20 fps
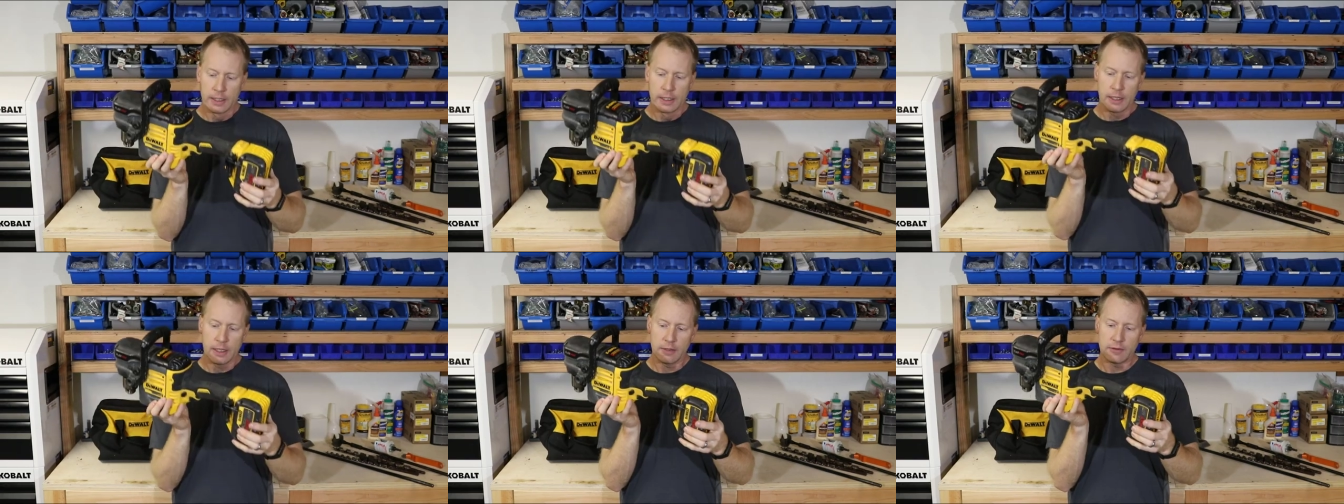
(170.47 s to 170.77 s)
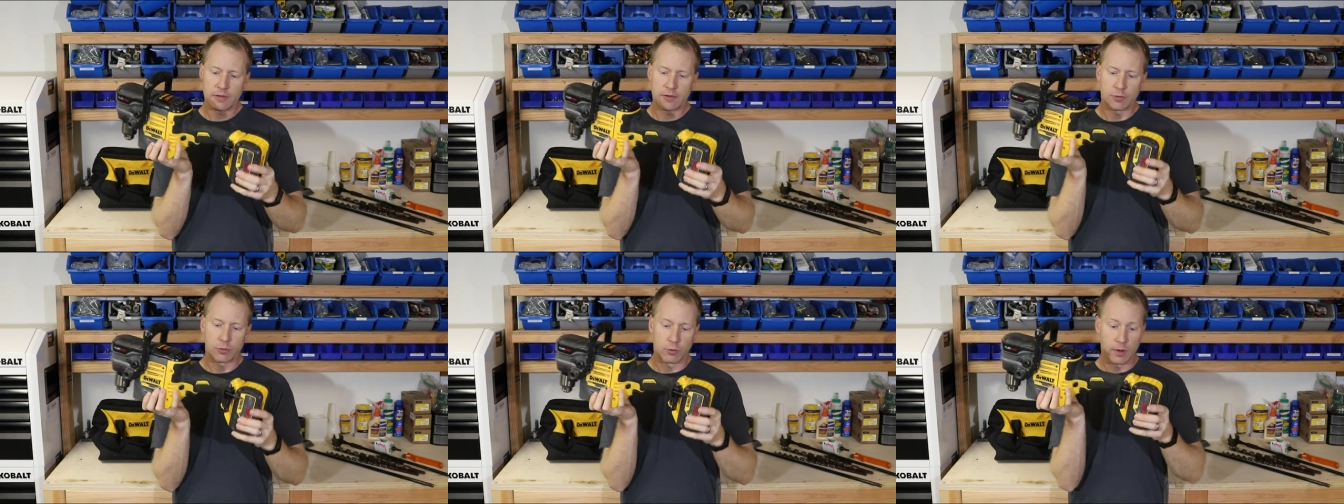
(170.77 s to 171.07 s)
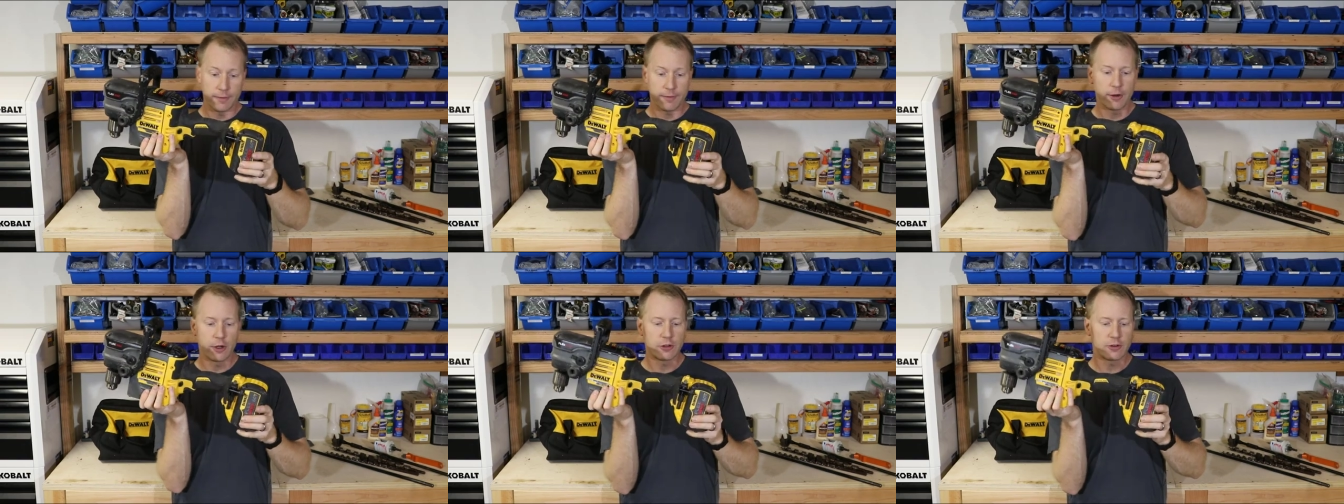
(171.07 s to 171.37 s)
It's
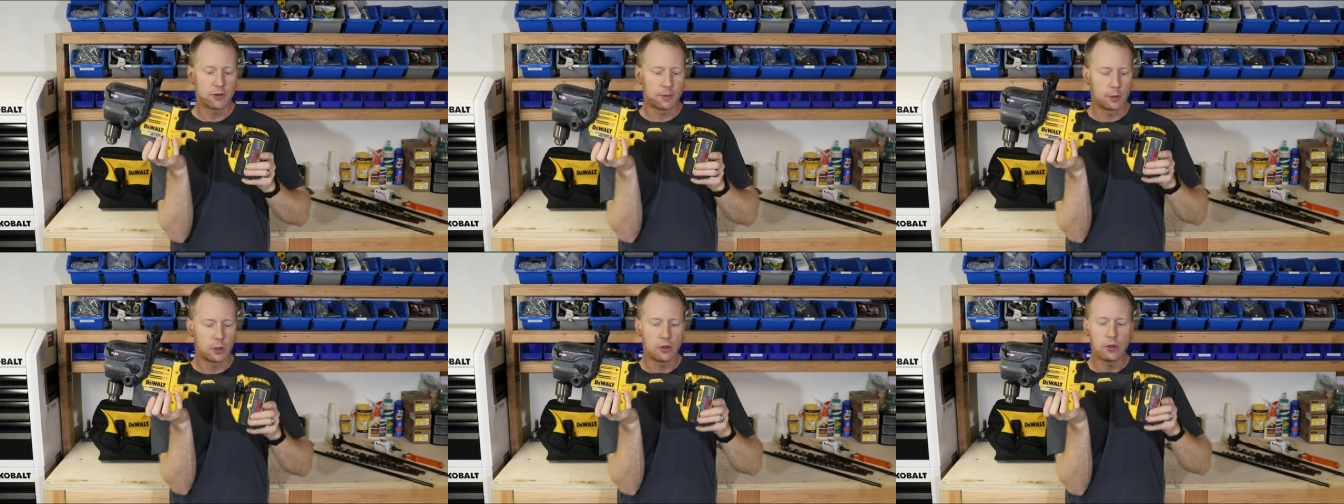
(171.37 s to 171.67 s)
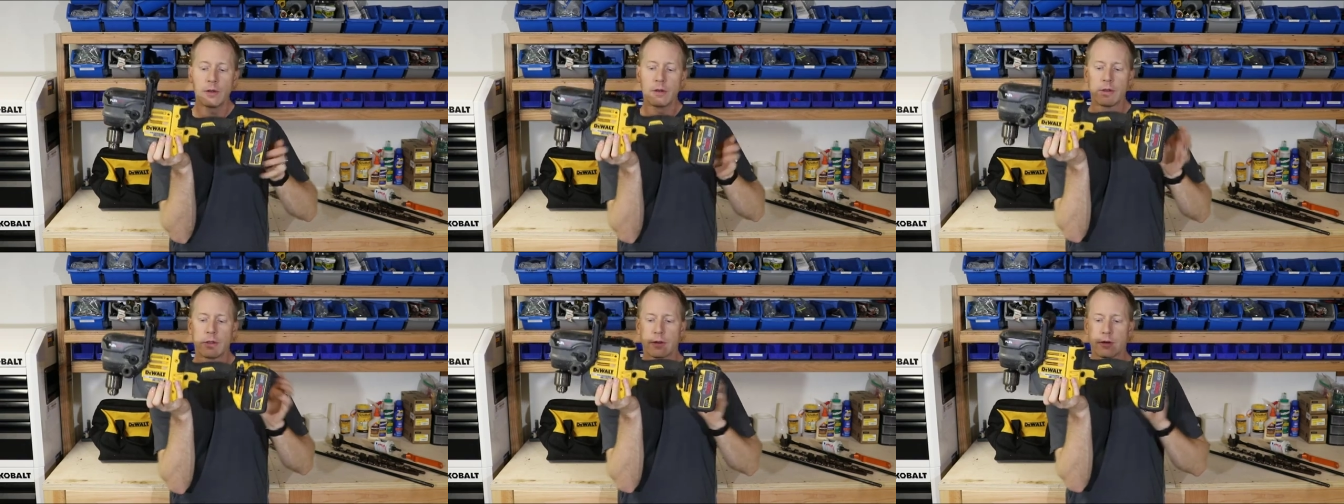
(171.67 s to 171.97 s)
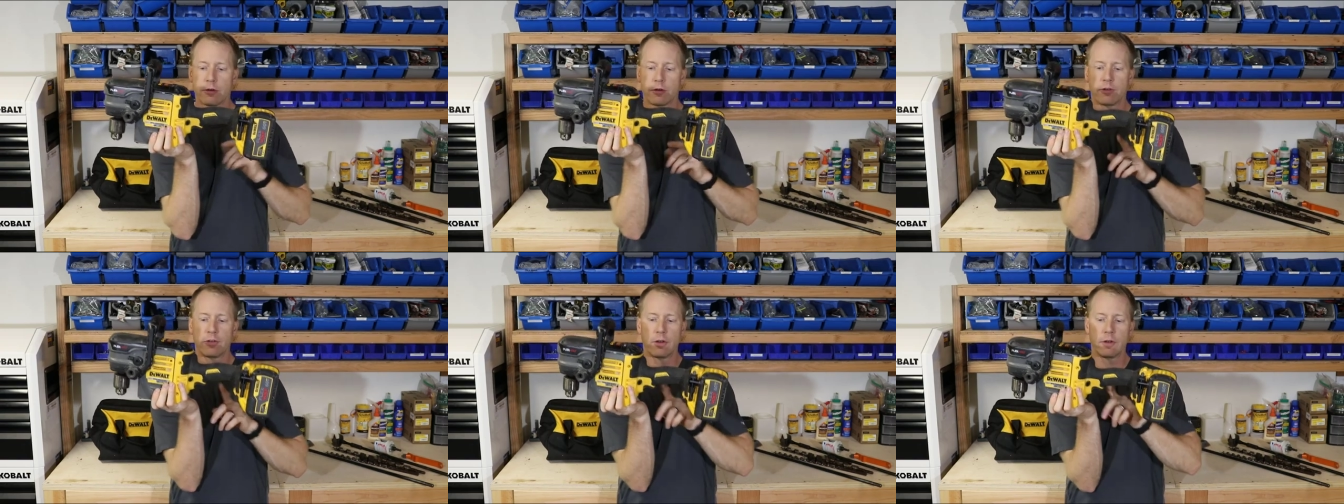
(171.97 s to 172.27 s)
reversible,
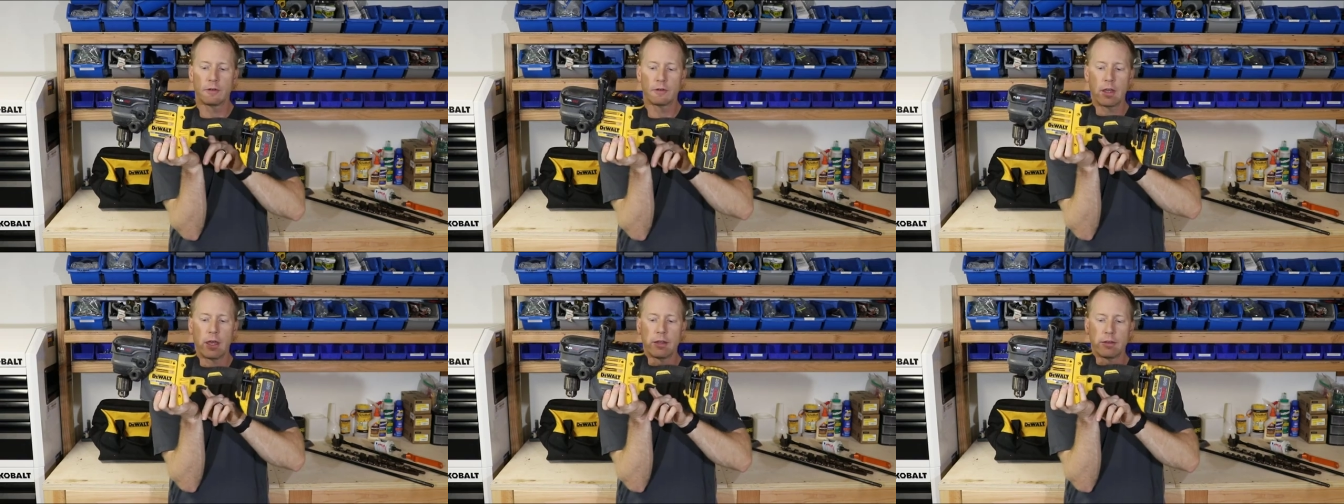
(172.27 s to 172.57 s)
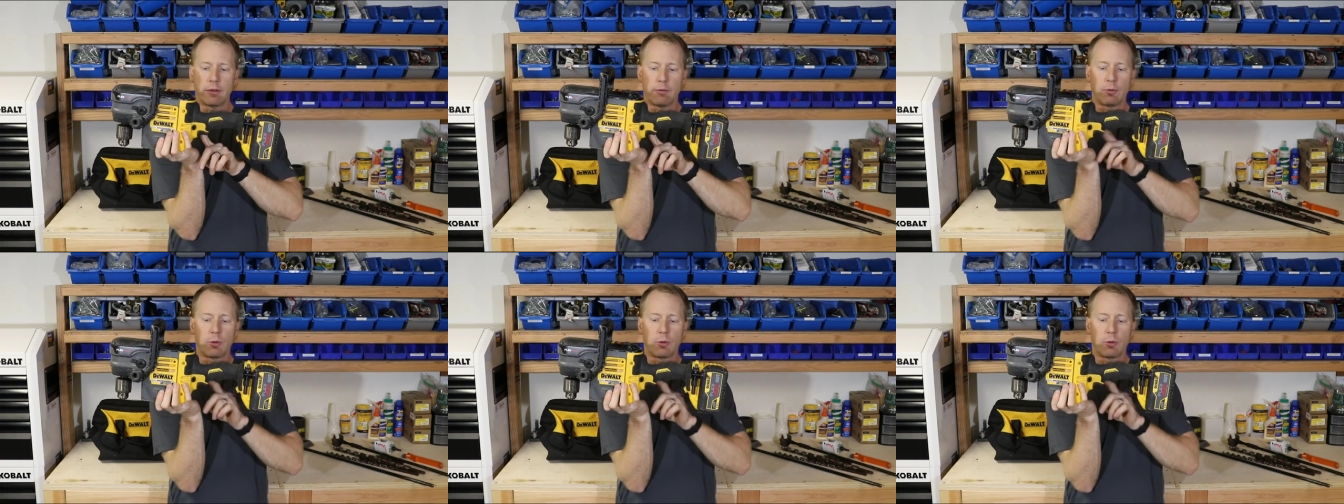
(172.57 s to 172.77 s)
so it's got the